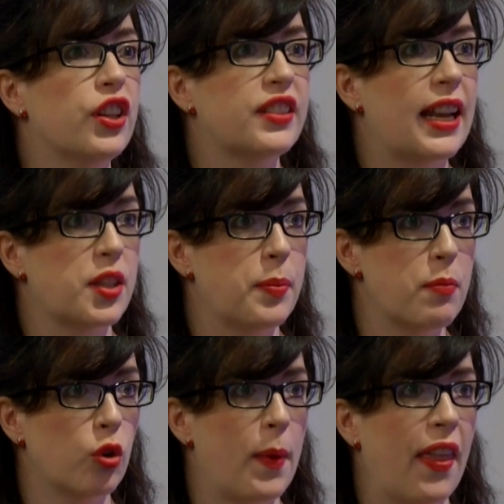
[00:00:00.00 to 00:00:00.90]
tell us a bit
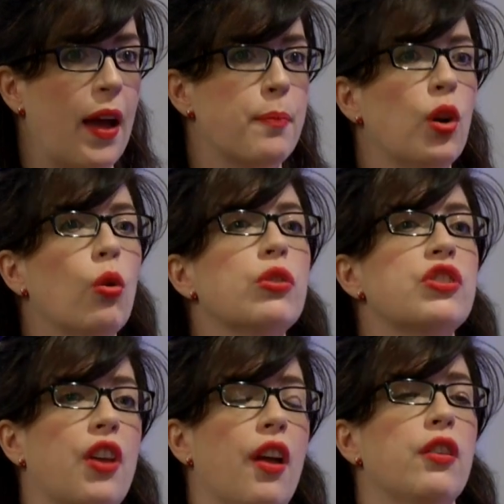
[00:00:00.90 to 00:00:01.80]
more about that, but
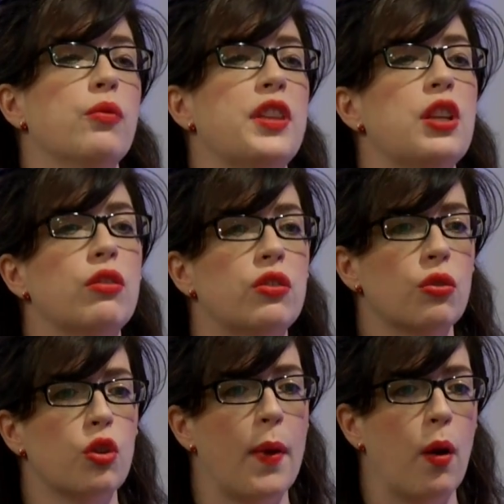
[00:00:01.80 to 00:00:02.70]
also whether you could
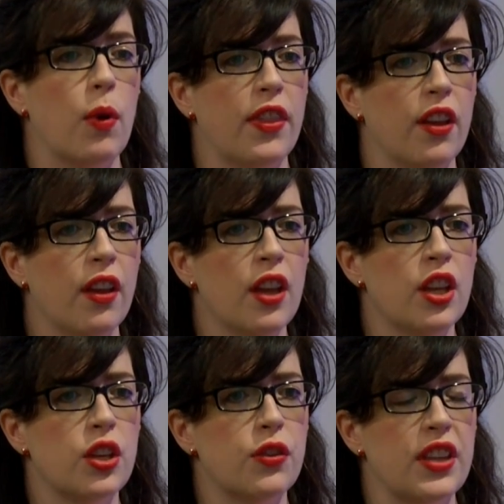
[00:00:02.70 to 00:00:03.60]
talk about whether
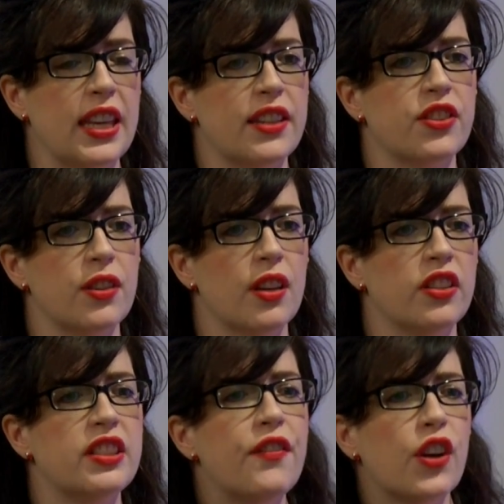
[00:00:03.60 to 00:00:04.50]
you think it's a
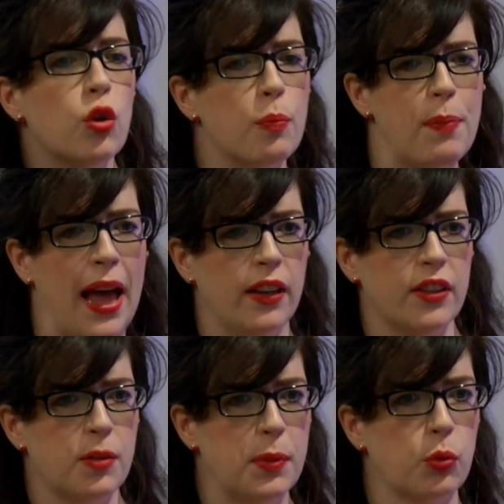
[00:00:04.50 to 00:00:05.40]
difficult
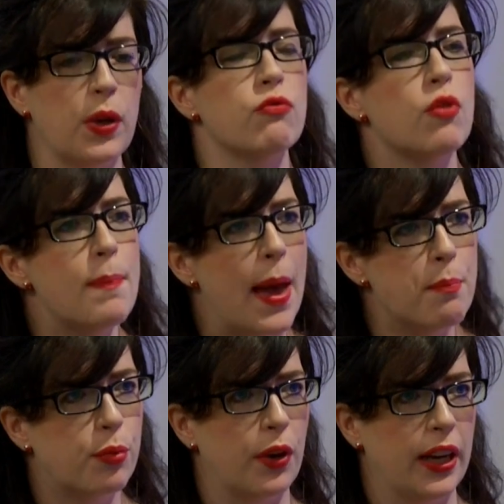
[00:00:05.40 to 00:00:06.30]
balance between
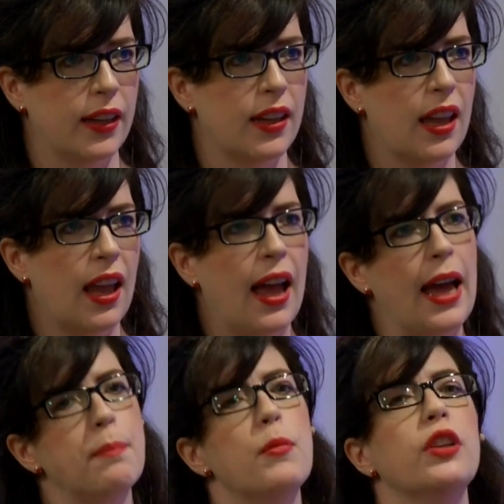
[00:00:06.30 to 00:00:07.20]
remembering
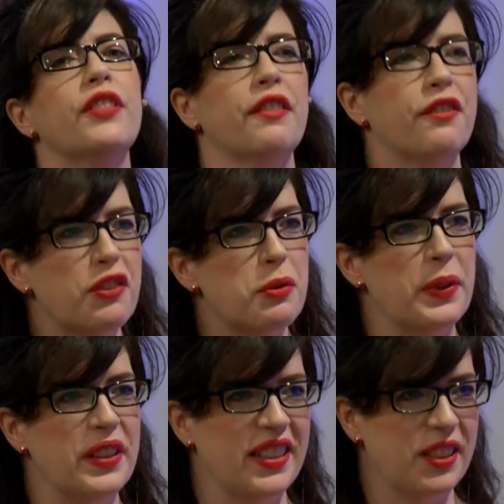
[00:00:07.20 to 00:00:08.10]
and moving
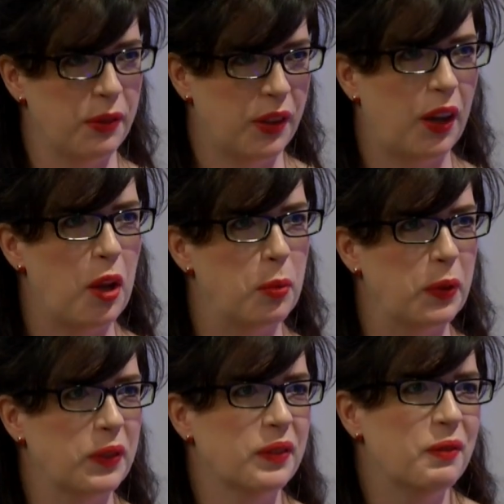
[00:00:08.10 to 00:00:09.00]
forward into a
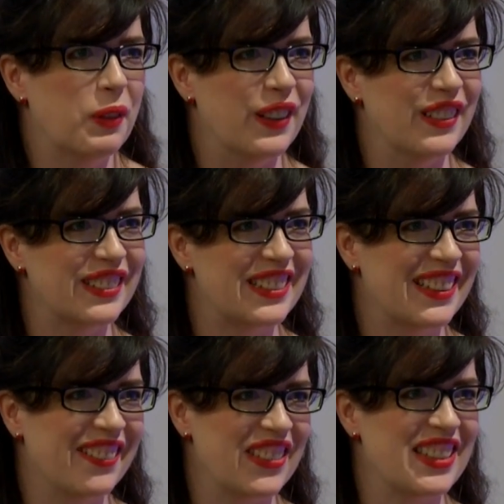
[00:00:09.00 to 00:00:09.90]
global world,
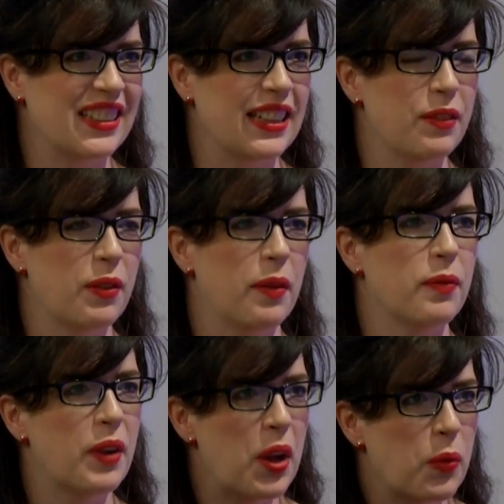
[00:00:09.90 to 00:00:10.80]
obviously, where
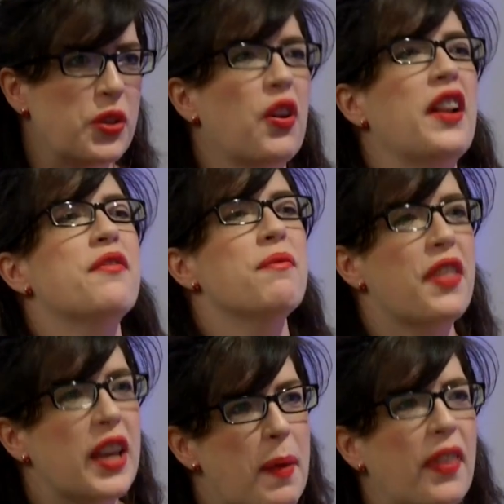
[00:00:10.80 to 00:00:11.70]
we're trying to
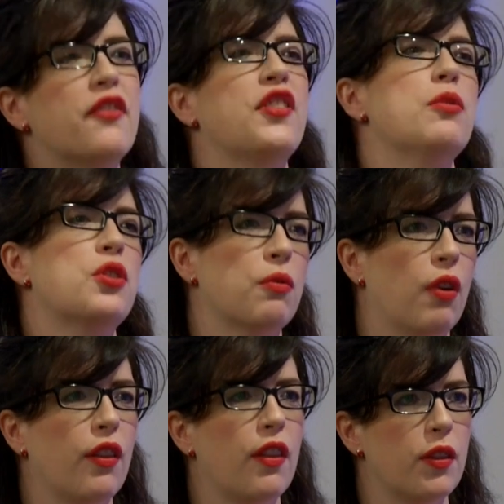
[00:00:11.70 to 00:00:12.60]
think about the future
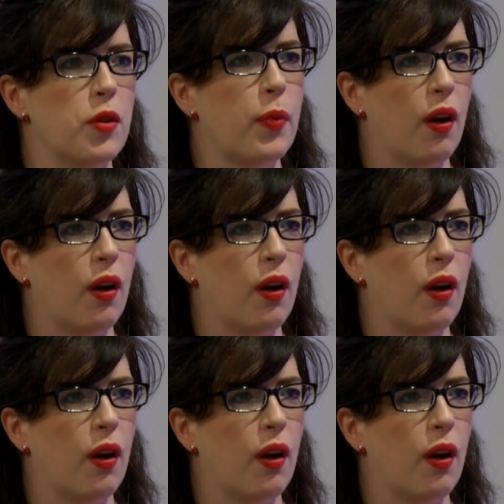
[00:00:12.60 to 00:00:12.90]
rather than the past.